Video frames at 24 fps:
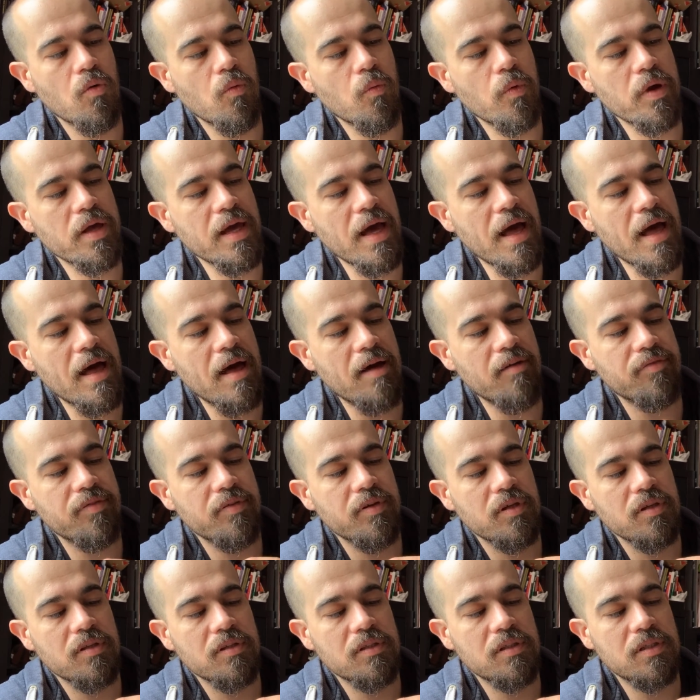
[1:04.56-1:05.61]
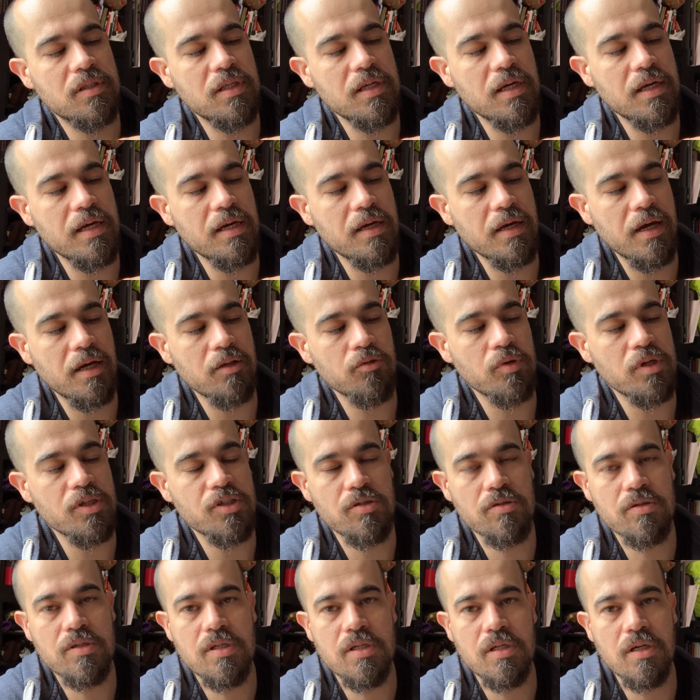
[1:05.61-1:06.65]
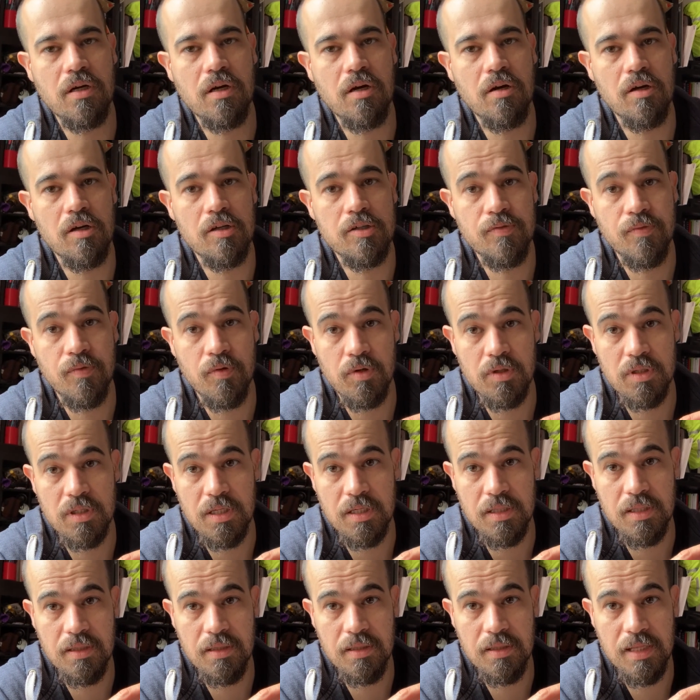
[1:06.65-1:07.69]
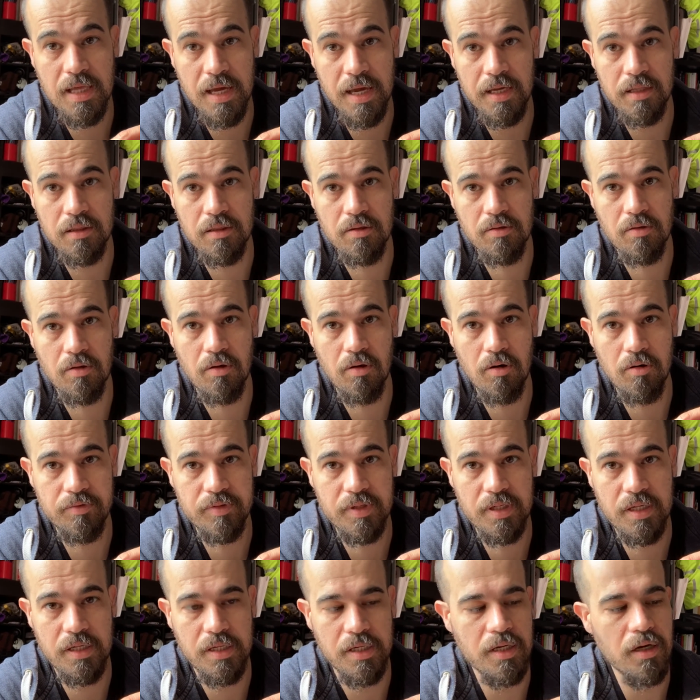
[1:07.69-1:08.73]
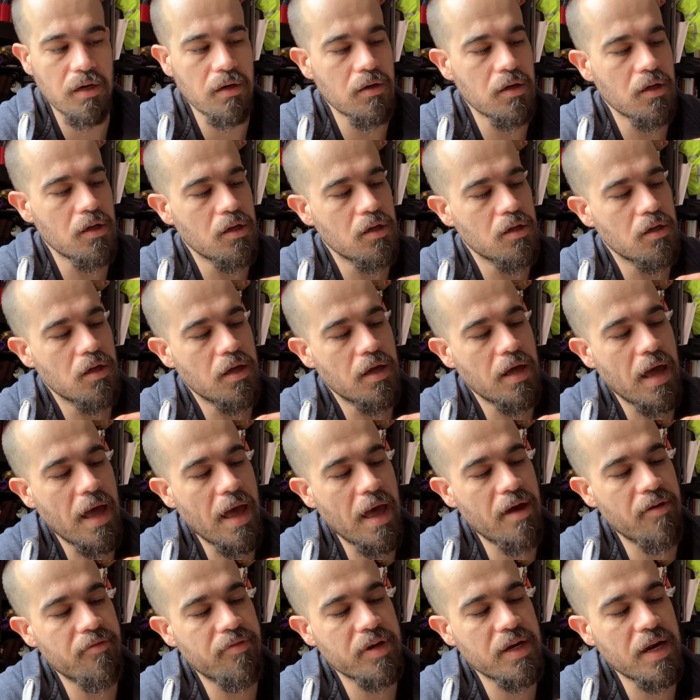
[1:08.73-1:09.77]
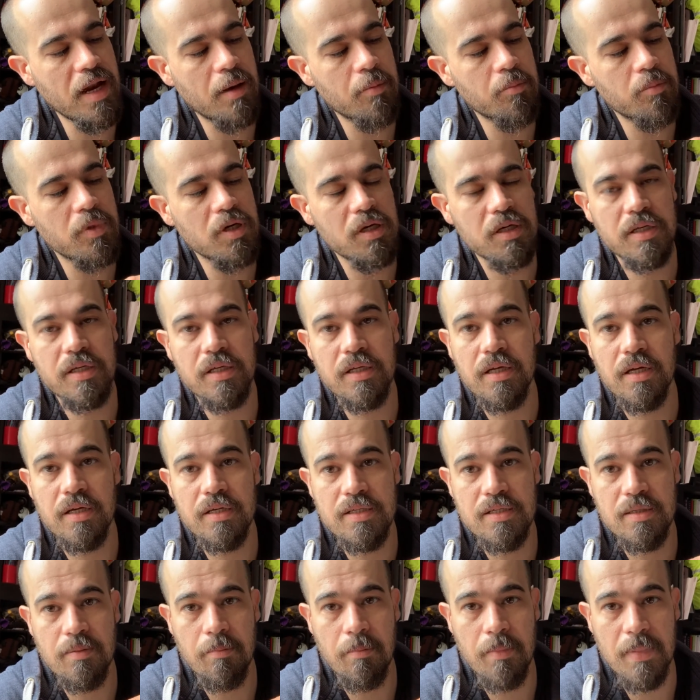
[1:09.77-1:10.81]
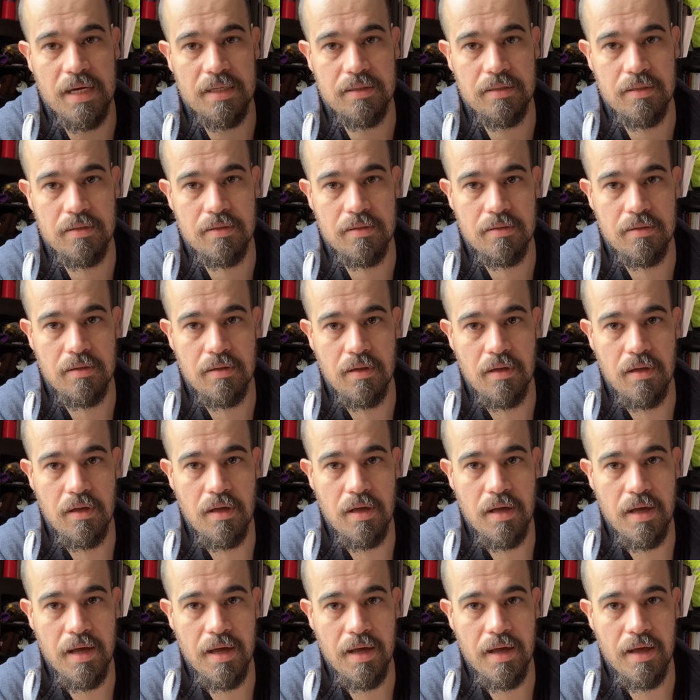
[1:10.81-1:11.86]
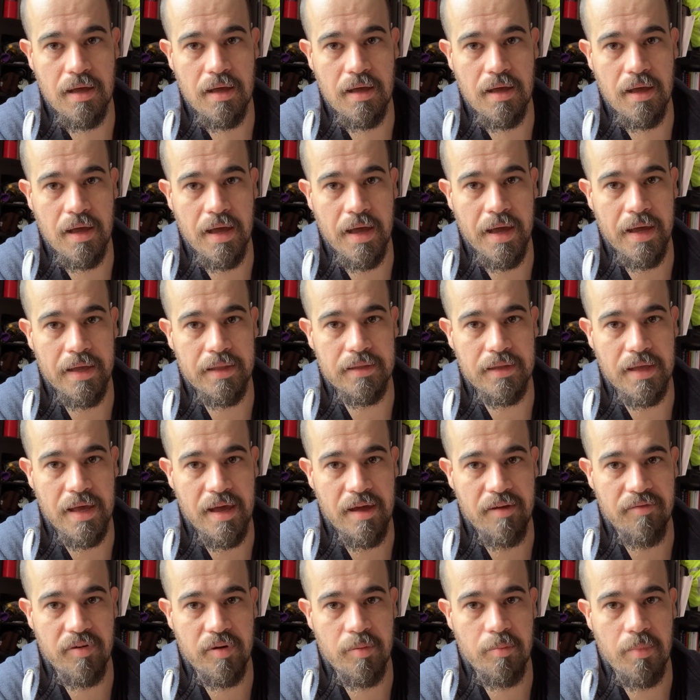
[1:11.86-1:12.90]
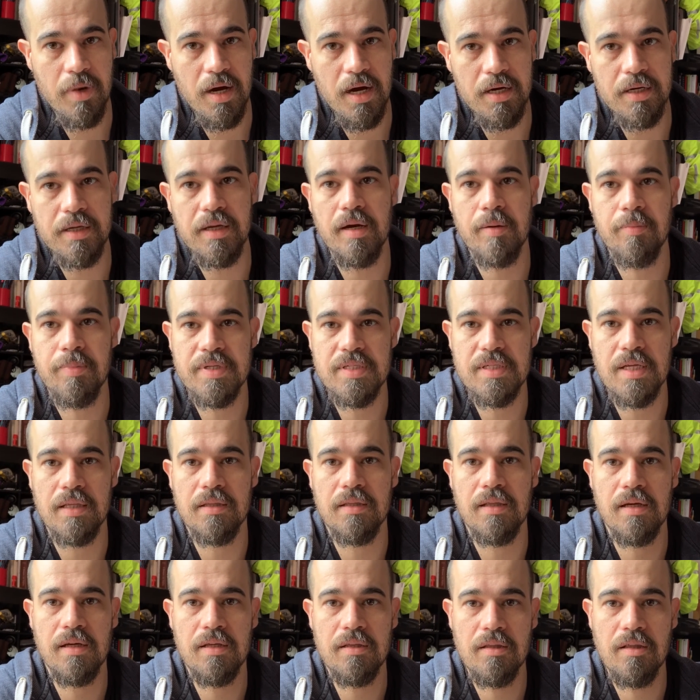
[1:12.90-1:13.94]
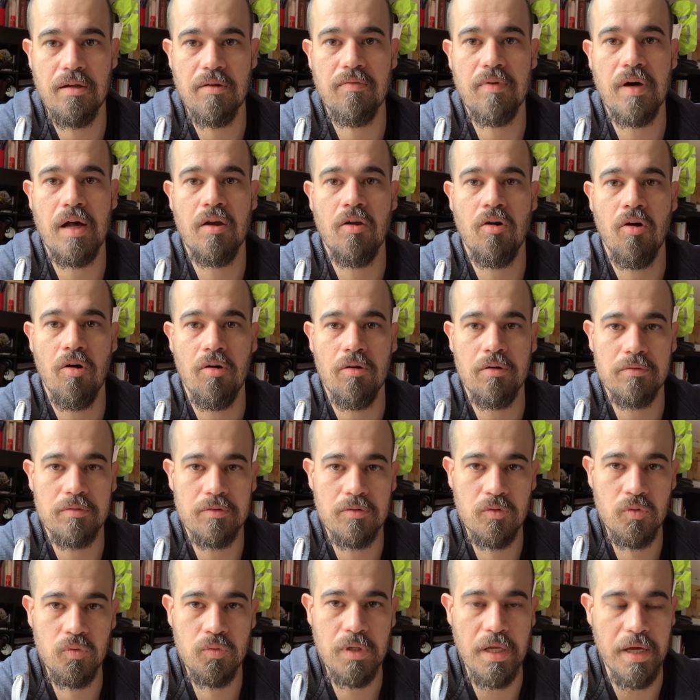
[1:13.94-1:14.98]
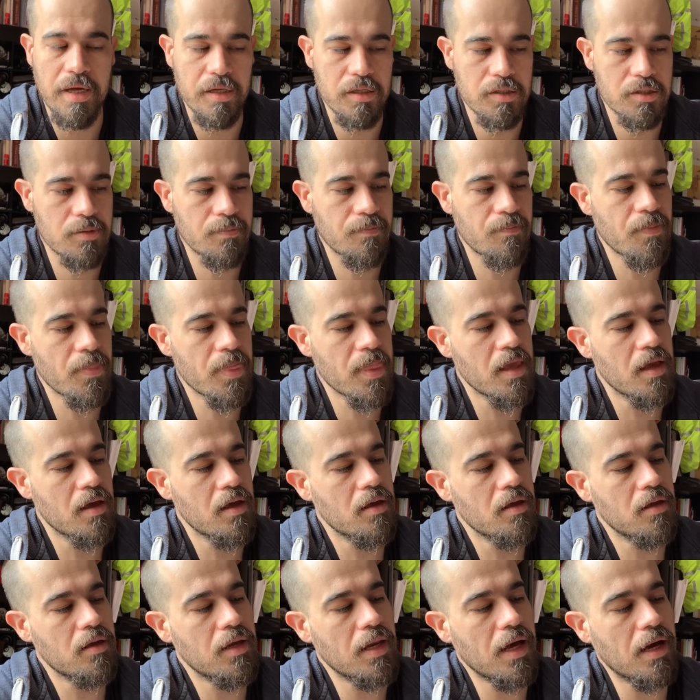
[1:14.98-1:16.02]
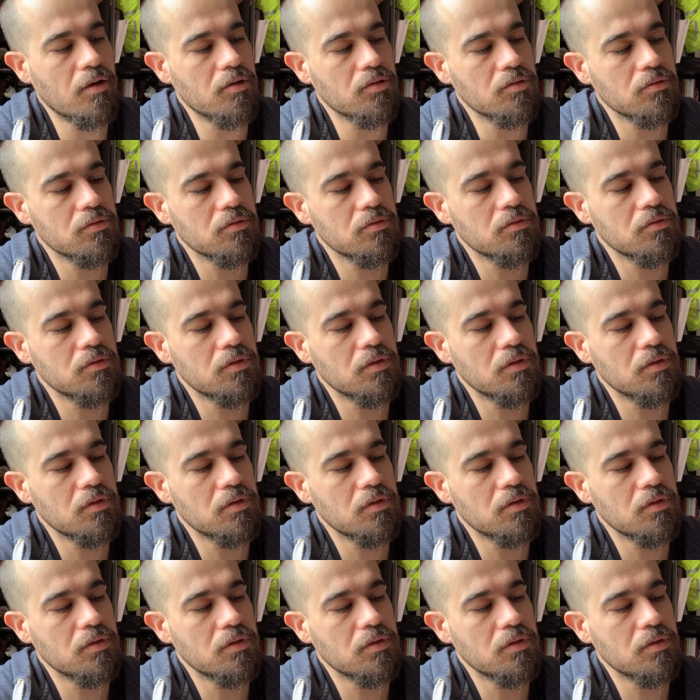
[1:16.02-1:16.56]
we have the graduation circles for the date of the year. Every number here is a month and every mark represents an interval of 2 days. Now,